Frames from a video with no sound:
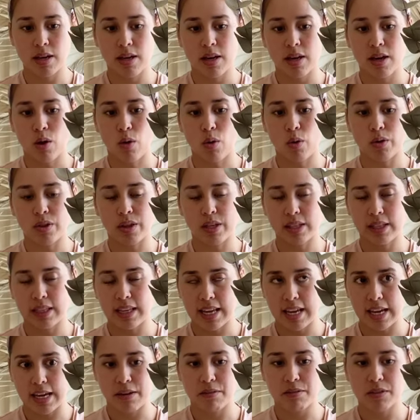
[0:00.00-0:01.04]
all the
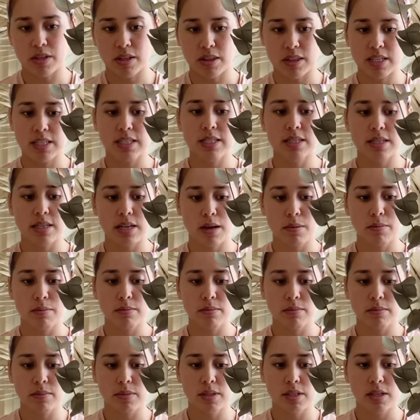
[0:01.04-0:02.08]
leaves on the
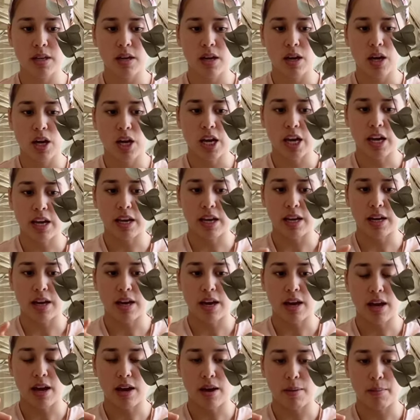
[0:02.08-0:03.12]
stem in
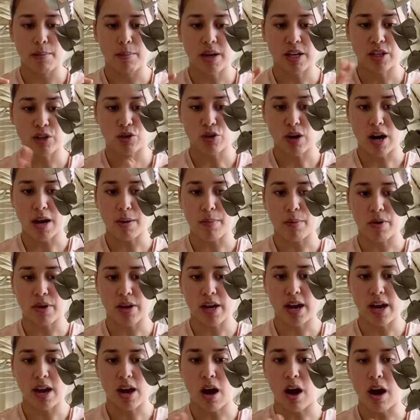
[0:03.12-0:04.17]
um, a dry
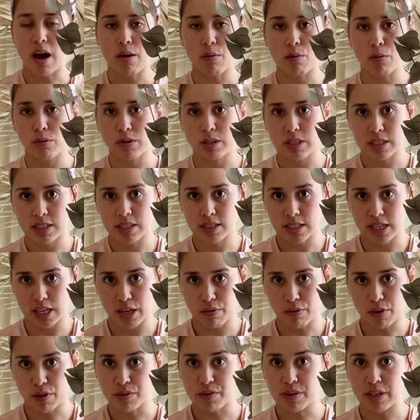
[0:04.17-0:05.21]
bouquet, I will just leave
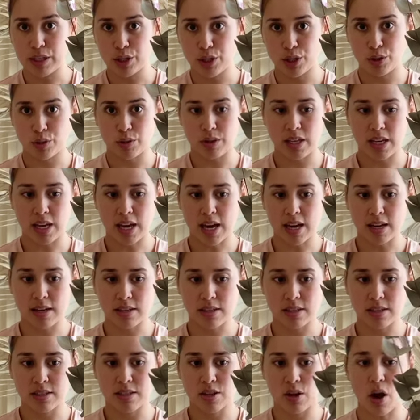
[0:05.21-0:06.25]
off until the end.
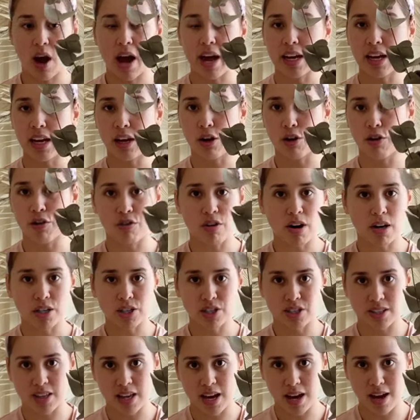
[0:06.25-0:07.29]
So I can crush
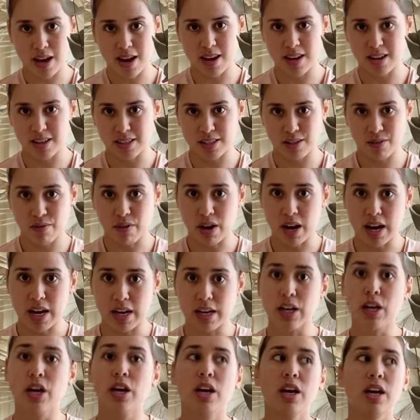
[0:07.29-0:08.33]
that and it's
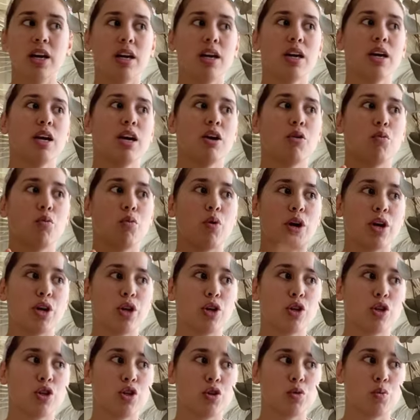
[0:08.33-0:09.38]
fine. When you're
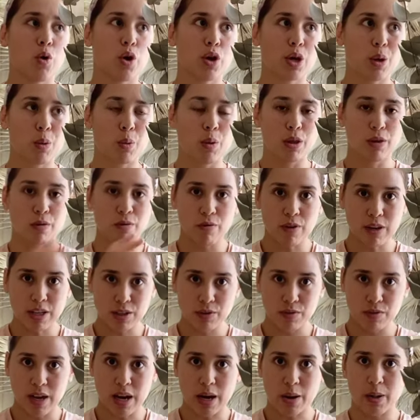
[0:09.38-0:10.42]
working with fresh
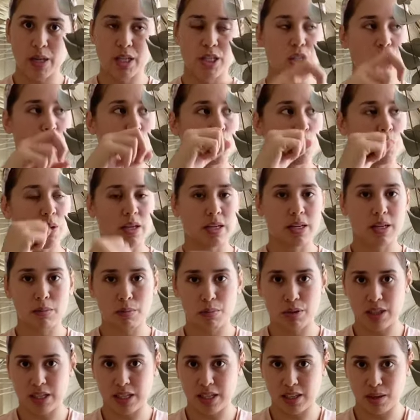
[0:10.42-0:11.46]
flowers, you want to
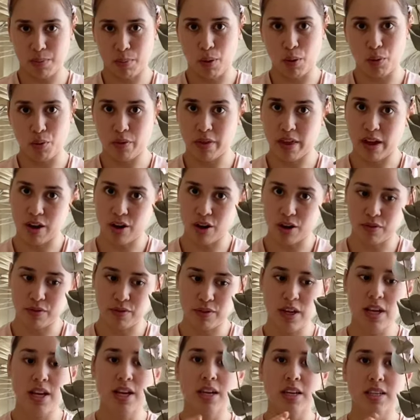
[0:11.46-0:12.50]
completely pull that off
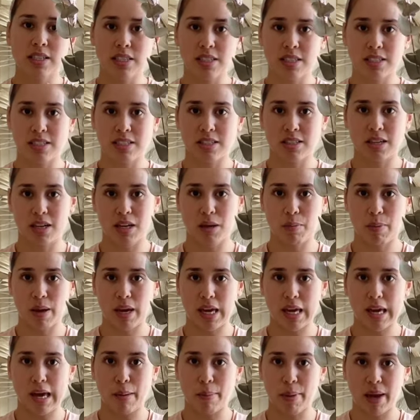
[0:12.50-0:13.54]
because it's just going to
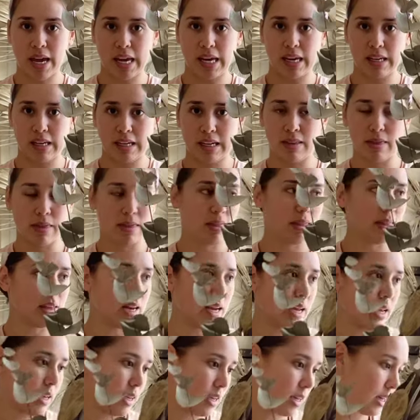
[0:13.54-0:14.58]
be a pain in the
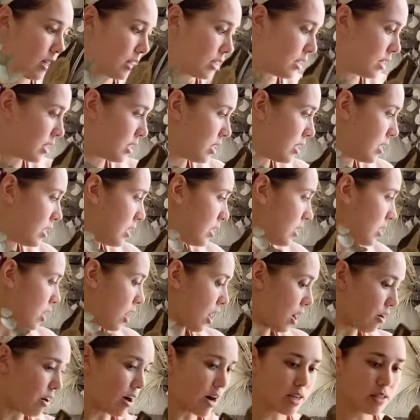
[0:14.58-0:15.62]
neck.
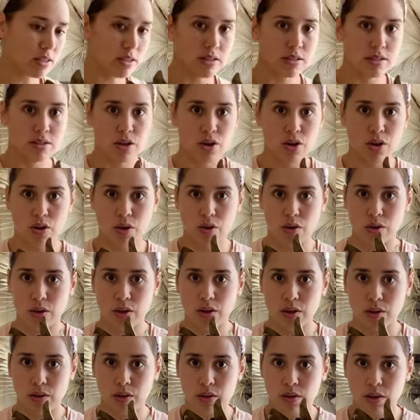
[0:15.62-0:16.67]
All right, so
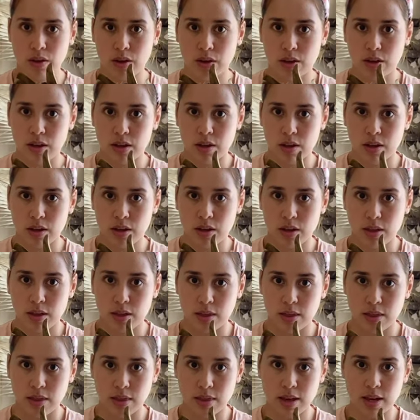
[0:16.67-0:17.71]

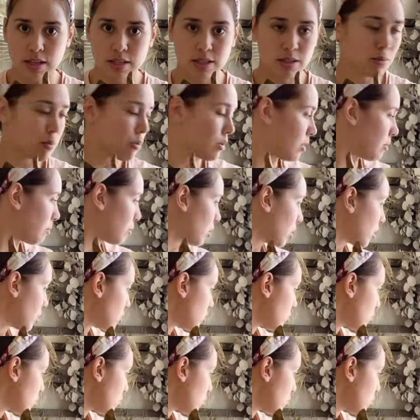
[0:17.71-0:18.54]
that's what I'm going to